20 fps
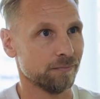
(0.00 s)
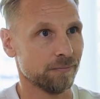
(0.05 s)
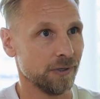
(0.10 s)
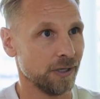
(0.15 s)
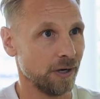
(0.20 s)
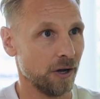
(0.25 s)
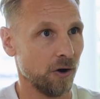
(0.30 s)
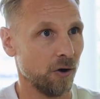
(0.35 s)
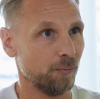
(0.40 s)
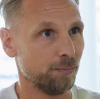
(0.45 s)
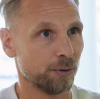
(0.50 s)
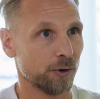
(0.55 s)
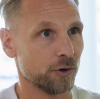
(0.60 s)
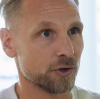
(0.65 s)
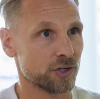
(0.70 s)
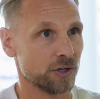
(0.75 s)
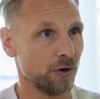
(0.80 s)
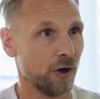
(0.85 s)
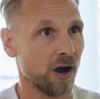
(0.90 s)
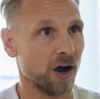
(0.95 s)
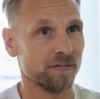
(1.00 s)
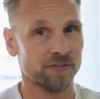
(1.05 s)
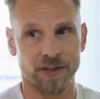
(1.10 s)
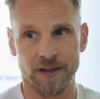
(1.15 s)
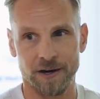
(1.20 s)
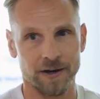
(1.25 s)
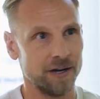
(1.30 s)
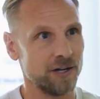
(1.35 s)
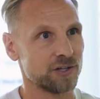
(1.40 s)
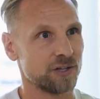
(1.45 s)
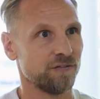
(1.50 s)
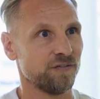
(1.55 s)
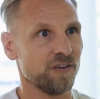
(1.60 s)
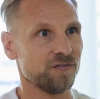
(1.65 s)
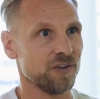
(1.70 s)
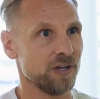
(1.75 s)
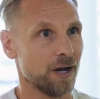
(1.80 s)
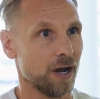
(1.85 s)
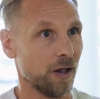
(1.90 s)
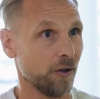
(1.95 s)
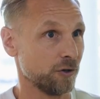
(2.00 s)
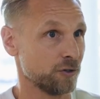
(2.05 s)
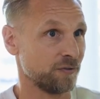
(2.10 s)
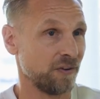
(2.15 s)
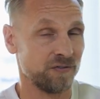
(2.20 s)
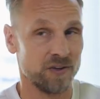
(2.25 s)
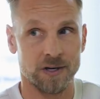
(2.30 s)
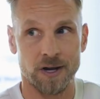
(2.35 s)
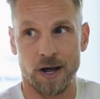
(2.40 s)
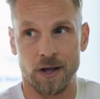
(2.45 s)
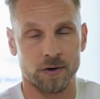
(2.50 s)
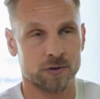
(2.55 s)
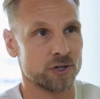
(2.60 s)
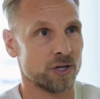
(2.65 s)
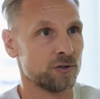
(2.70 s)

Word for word: you know person off than it is the $50 $50